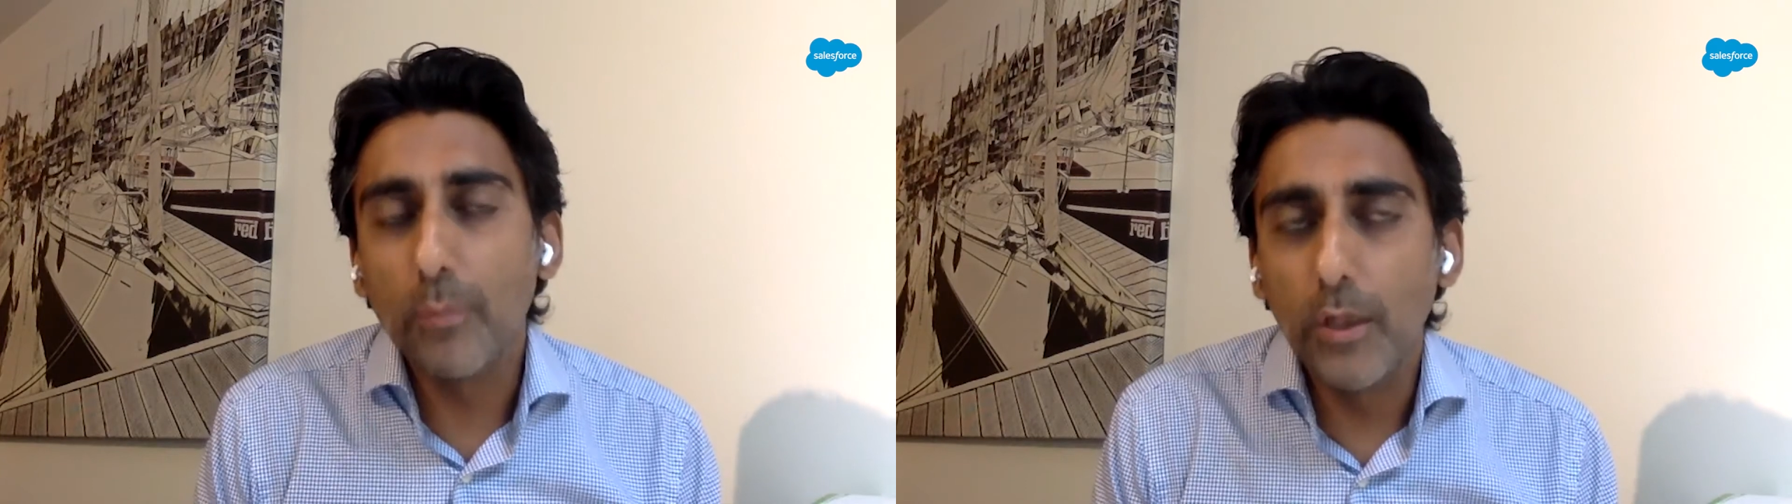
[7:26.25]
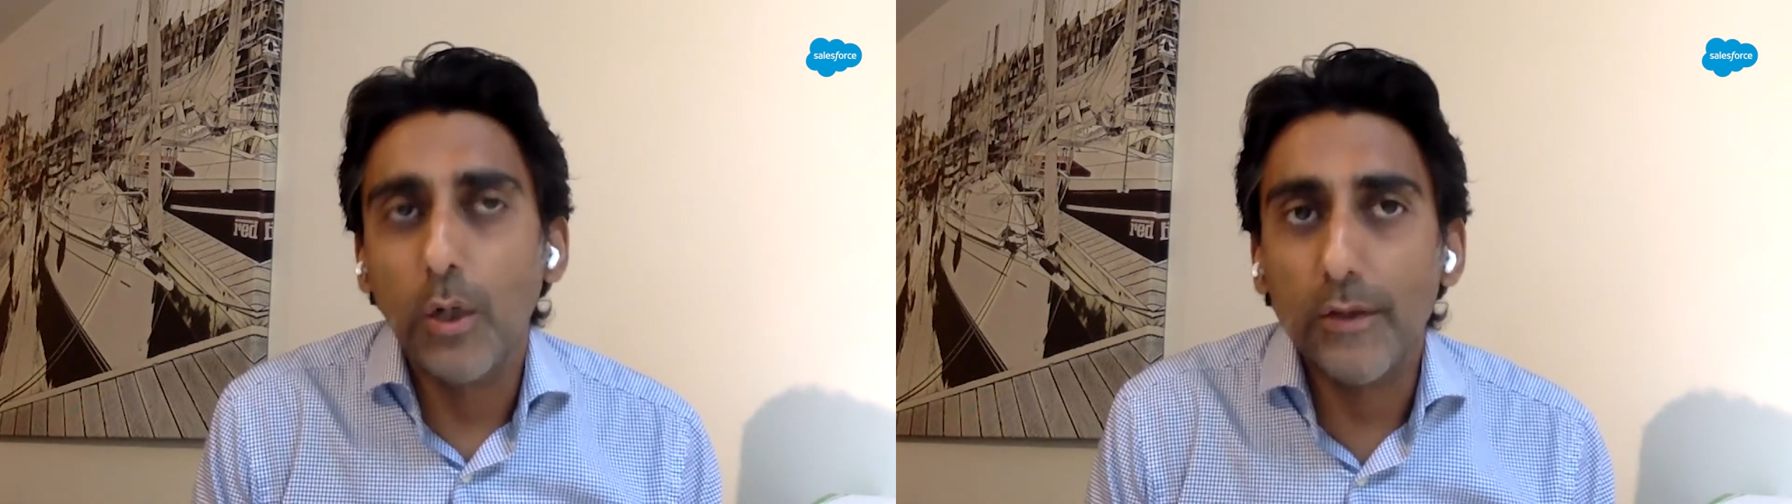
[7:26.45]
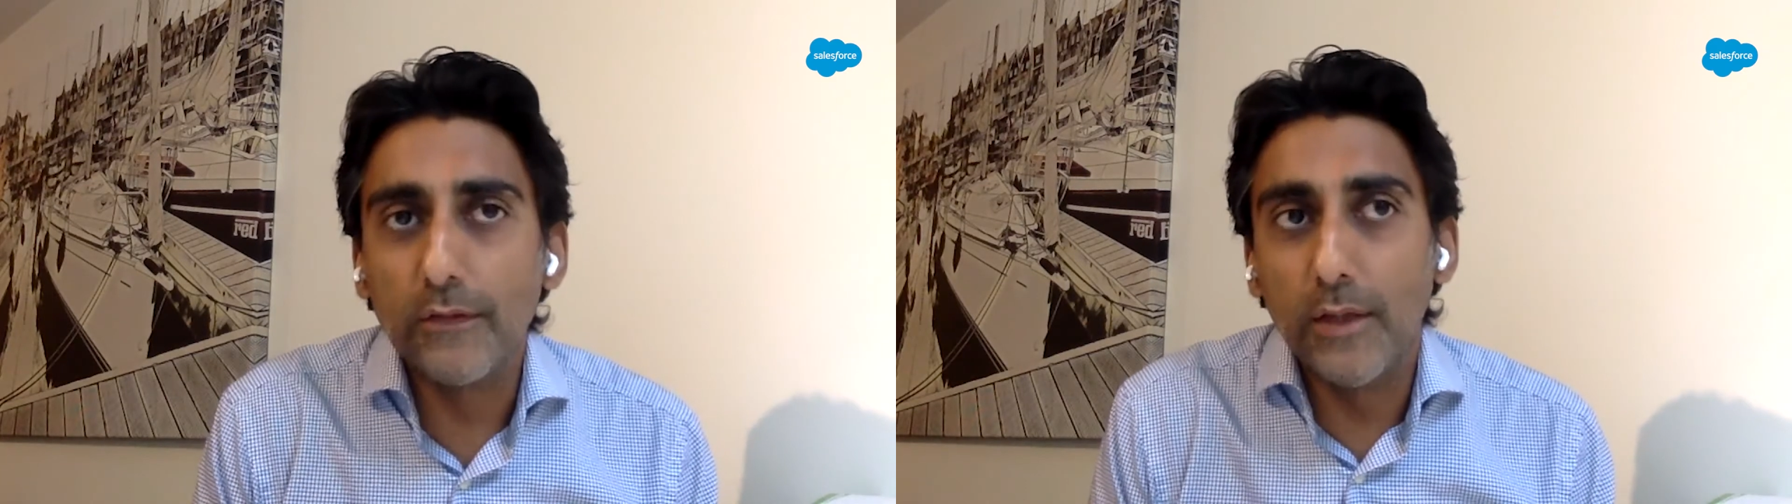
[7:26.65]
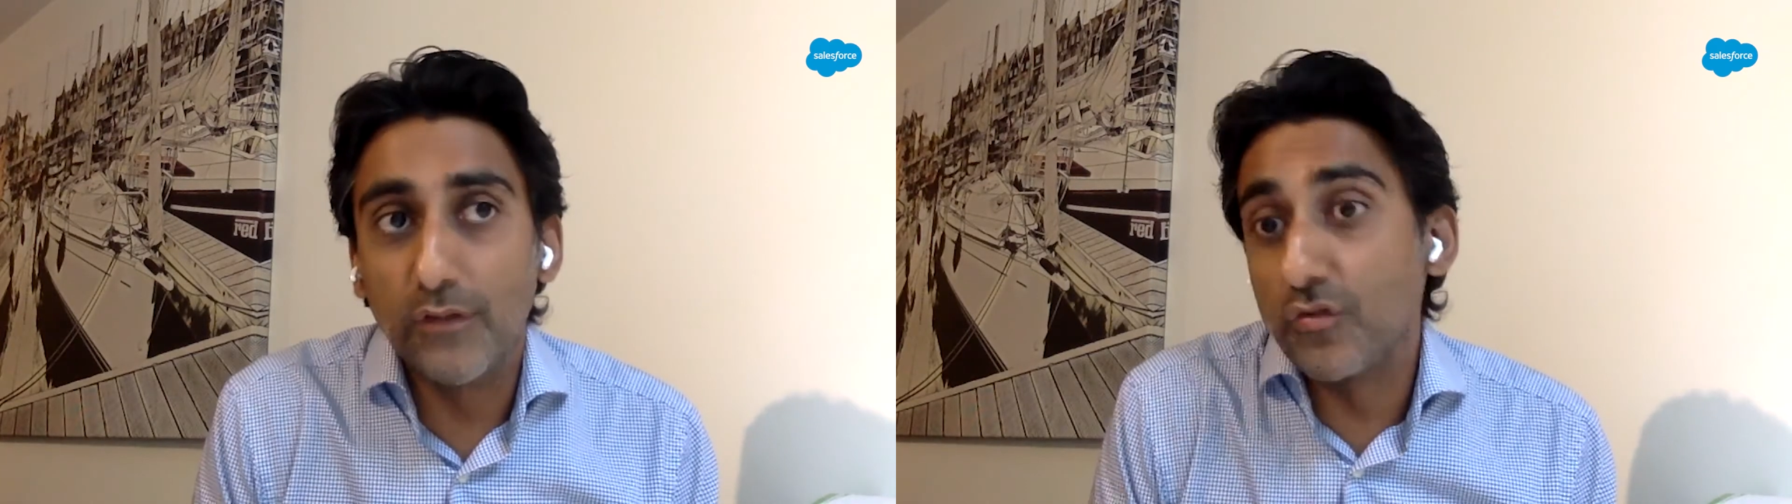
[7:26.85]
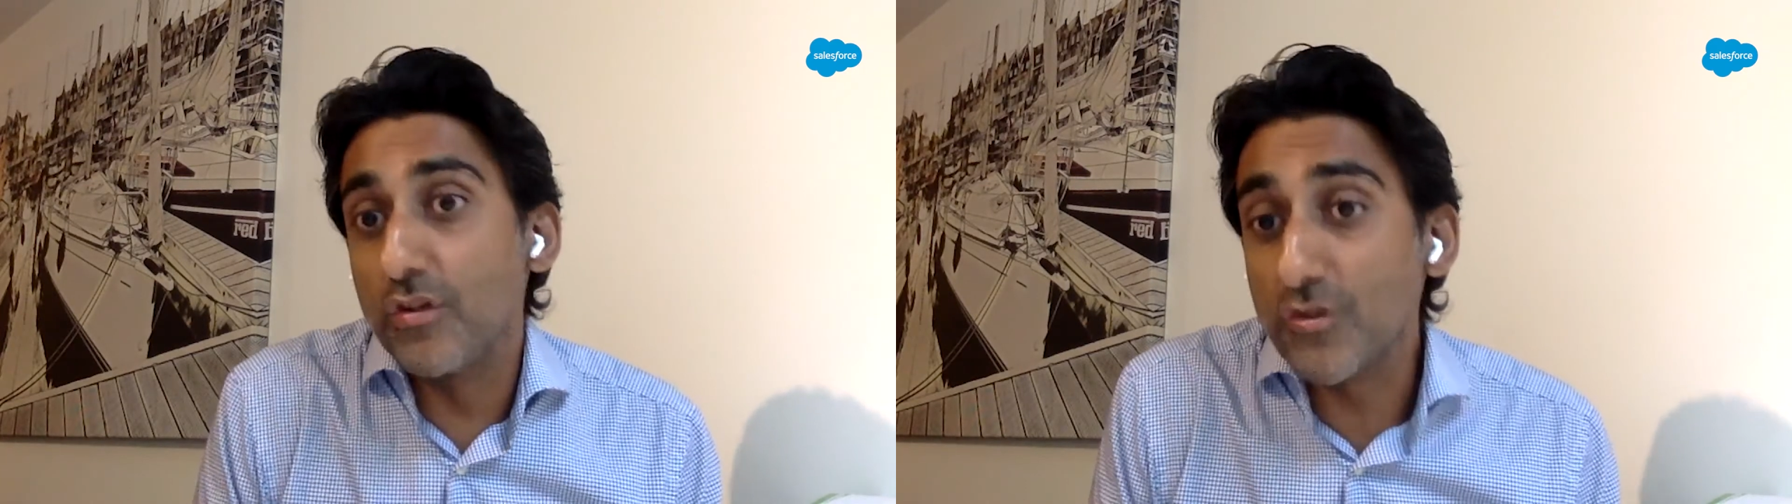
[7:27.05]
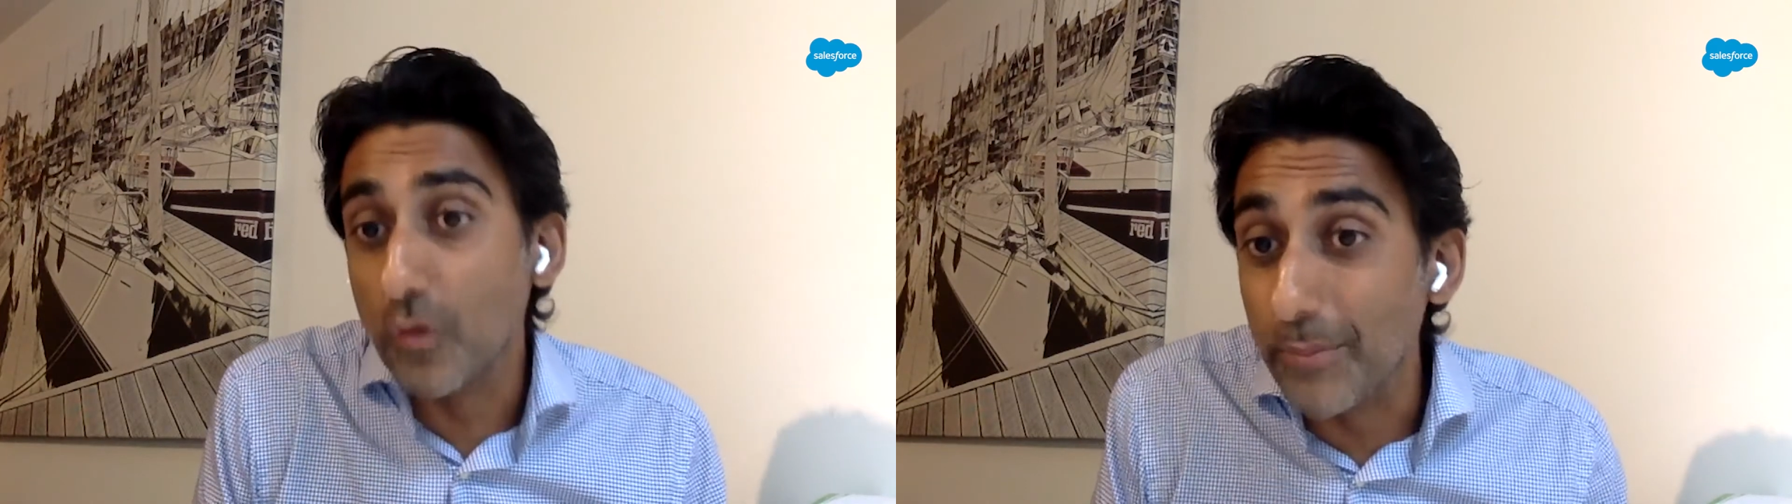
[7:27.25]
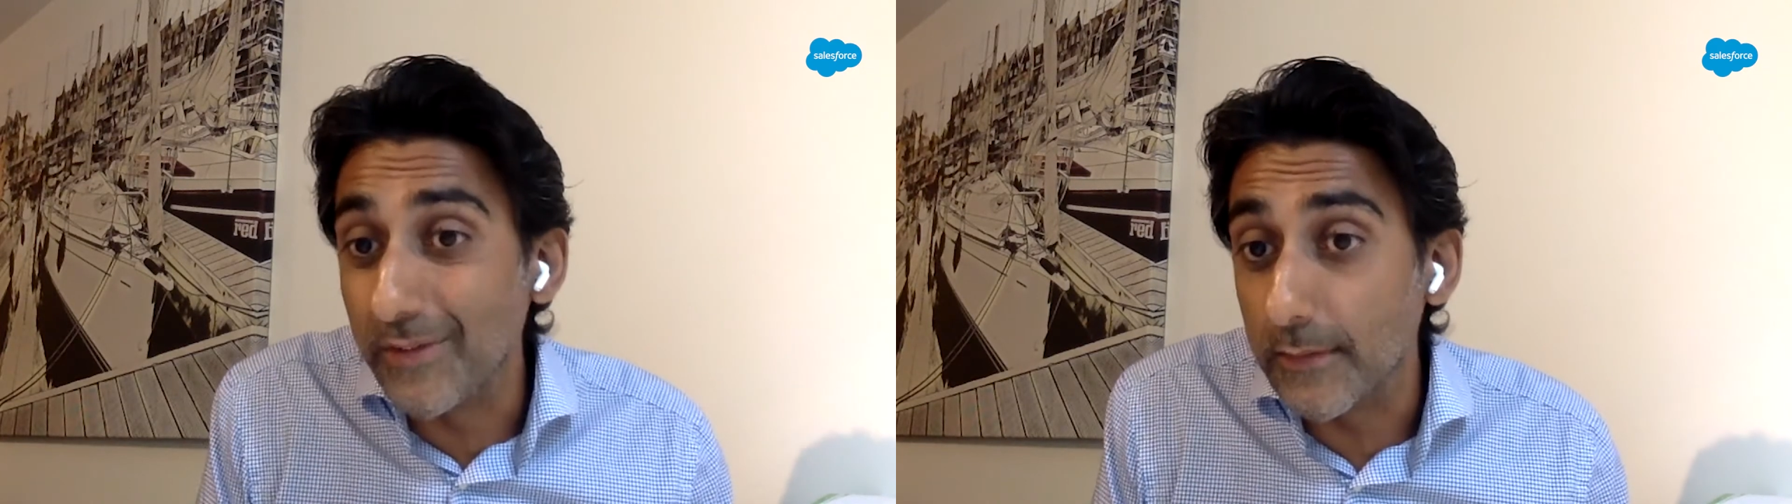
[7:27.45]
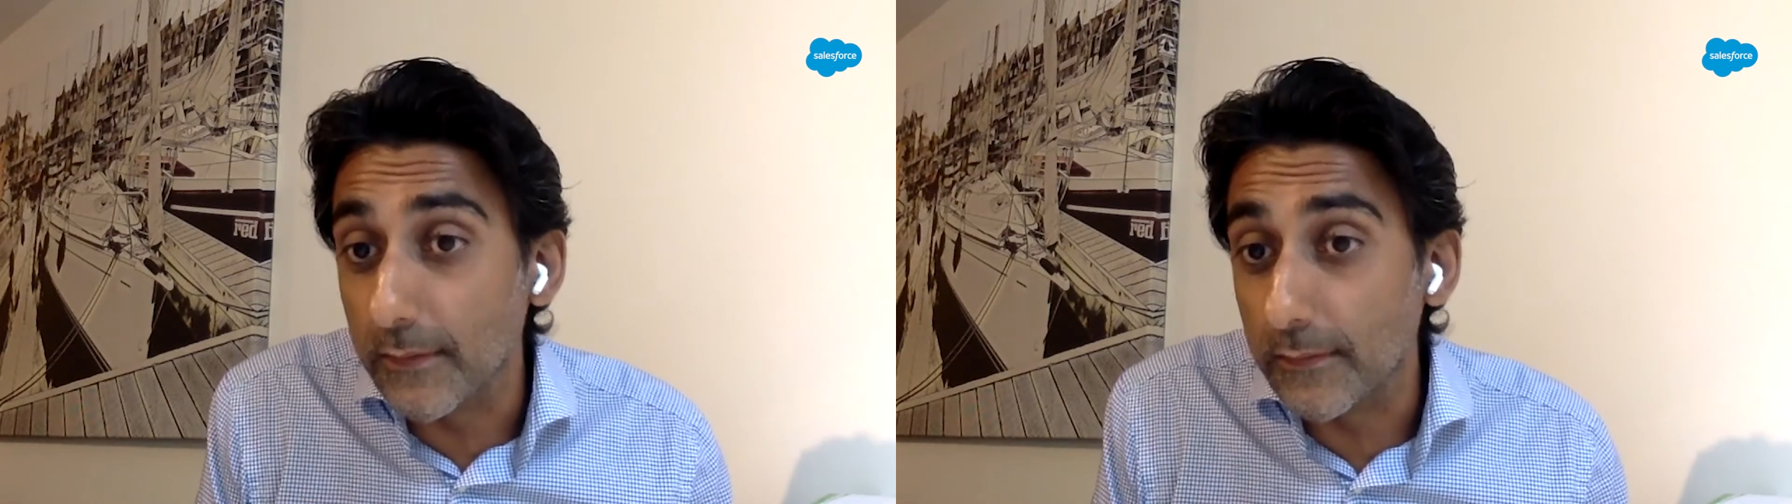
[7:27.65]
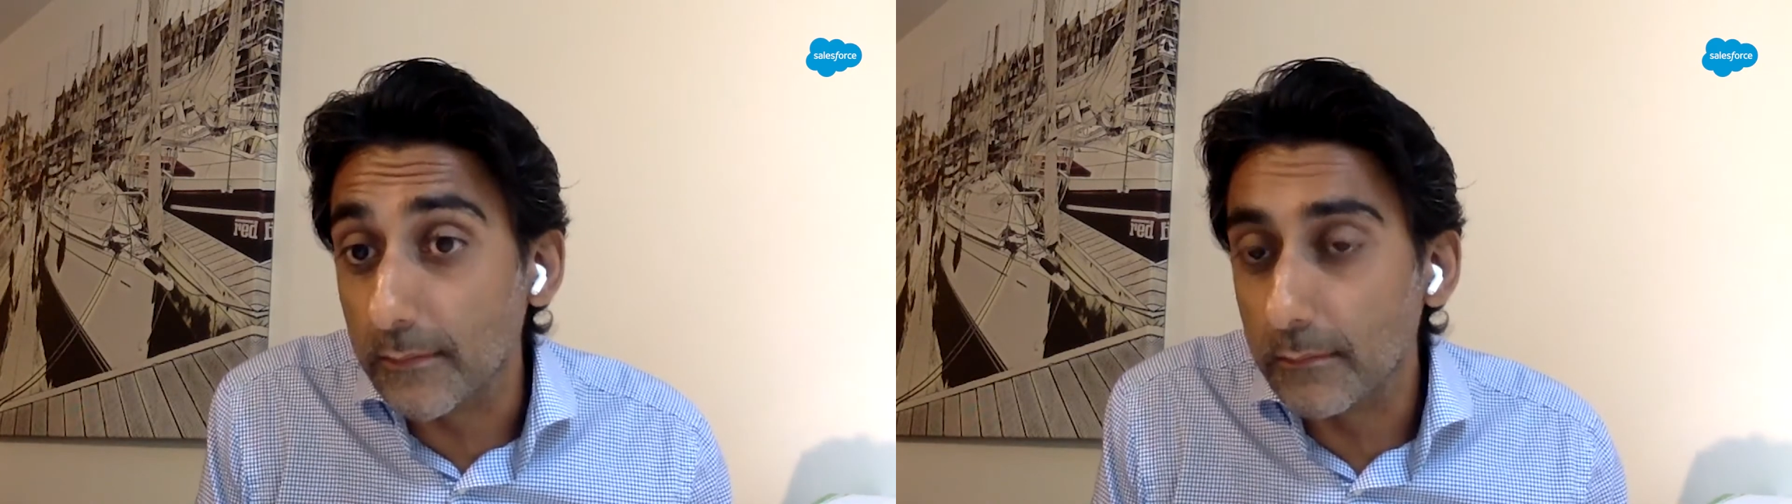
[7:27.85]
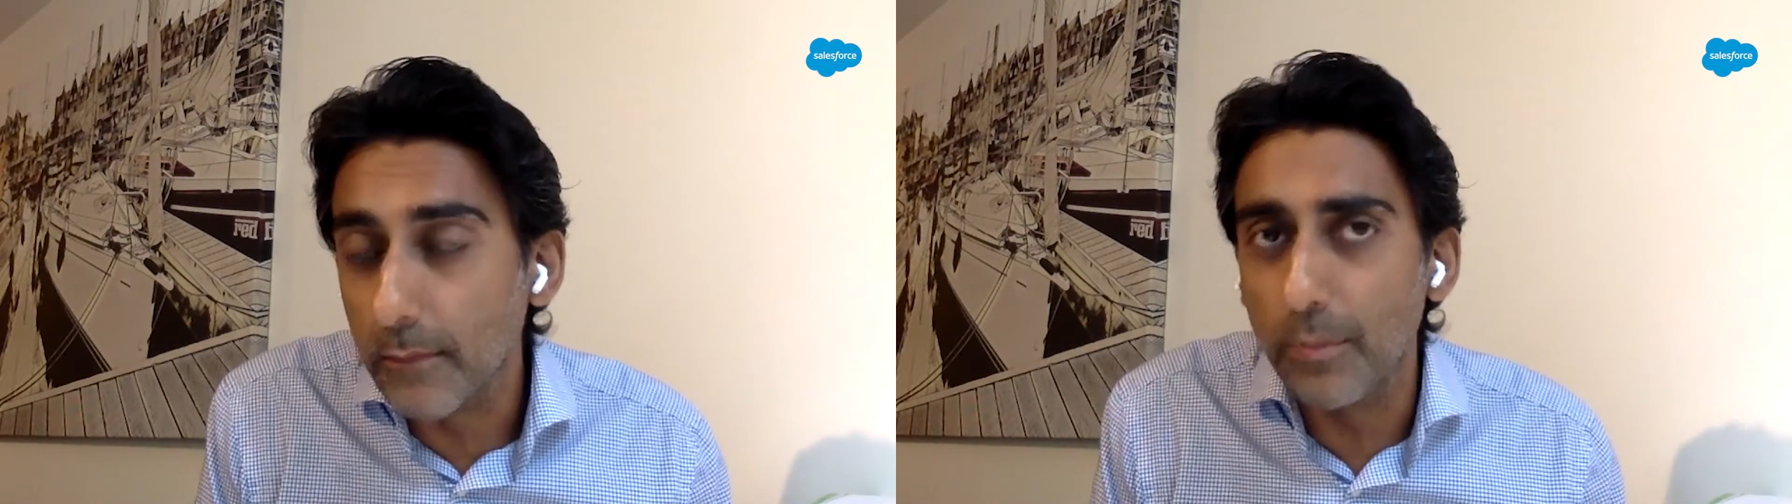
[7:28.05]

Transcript: it's a traditional business, right?